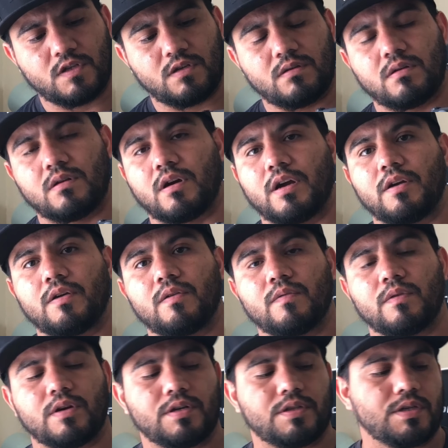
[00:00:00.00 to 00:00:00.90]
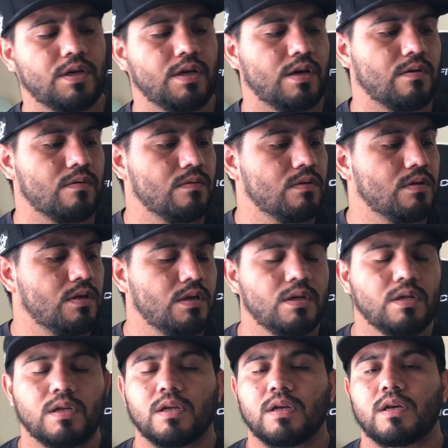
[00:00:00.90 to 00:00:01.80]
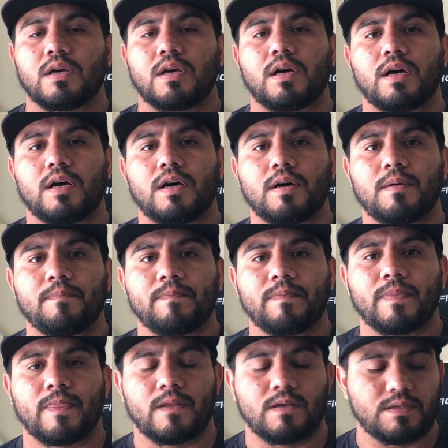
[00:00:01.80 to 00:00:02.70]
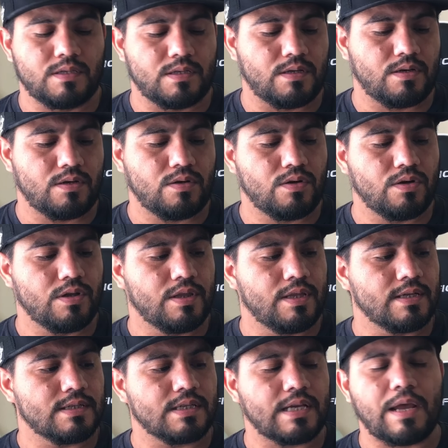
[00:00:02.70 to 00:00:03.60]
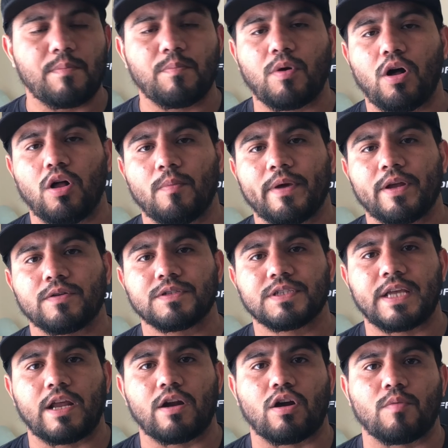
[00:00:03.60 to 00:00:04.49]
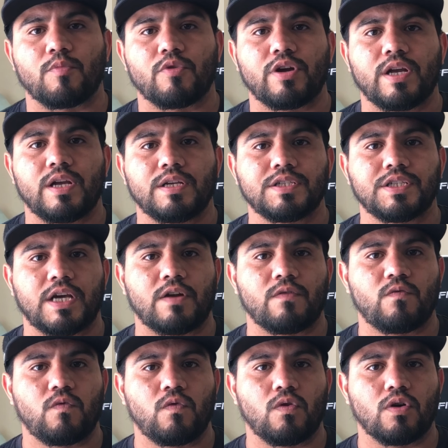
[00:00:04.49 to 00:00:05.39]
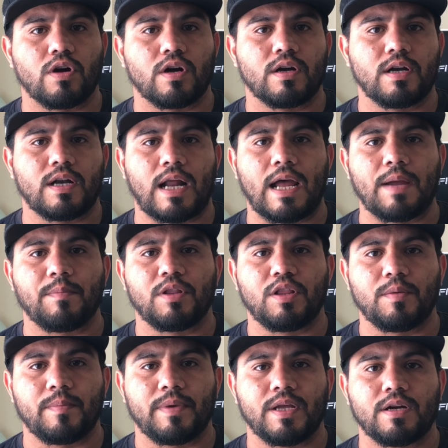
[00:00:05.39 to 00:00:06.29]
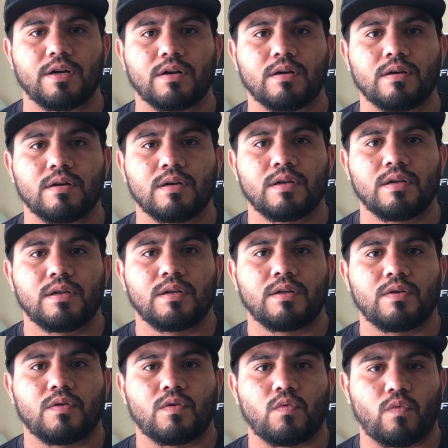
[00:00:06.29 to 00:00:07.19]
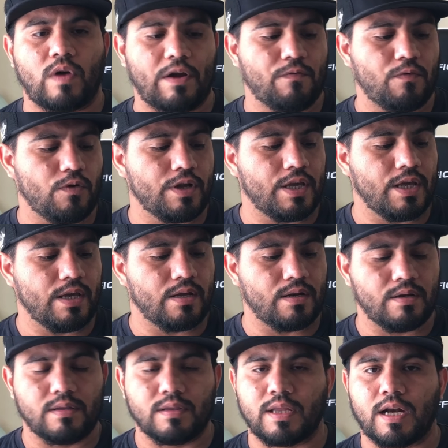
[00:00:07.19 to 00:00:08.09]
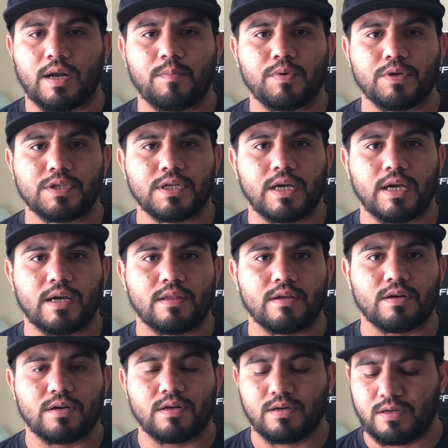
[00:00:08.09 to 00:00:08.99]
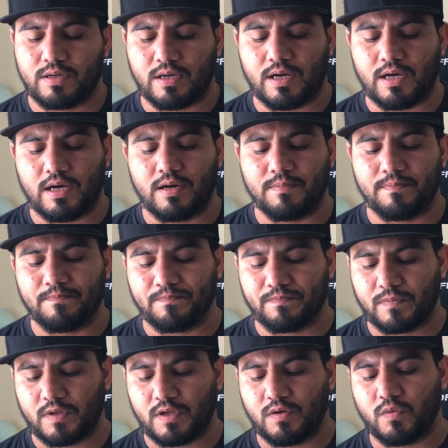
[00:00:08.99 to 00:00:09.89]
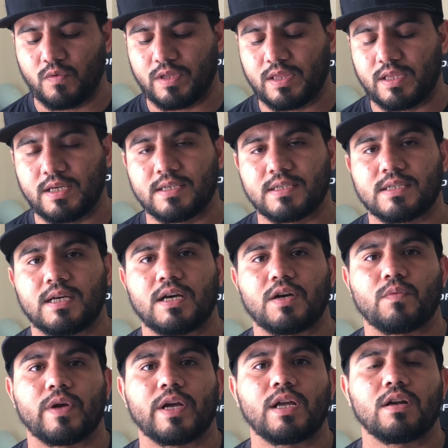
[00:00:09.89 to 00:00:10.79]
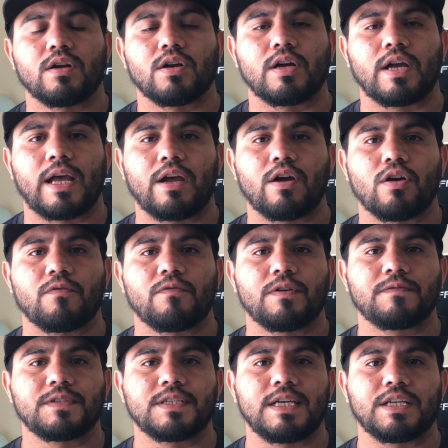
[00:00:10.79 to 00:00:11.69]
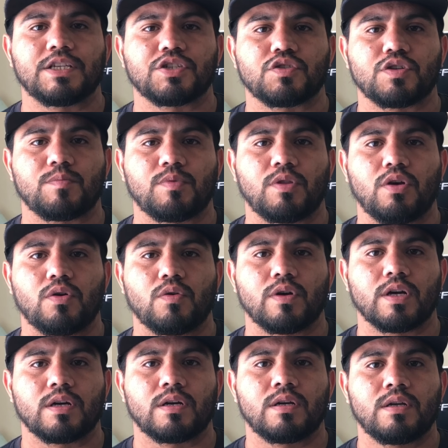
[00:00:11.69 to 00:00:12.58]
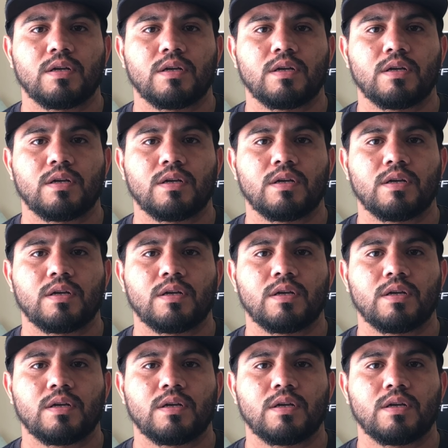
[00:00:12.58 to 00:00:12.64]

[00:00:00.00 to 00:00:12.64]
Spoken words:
Alright, we're good to go. So this is a Palmetto State Armory Gen4 9mm rifle kit that I put together with this regular AR-15 strip lower.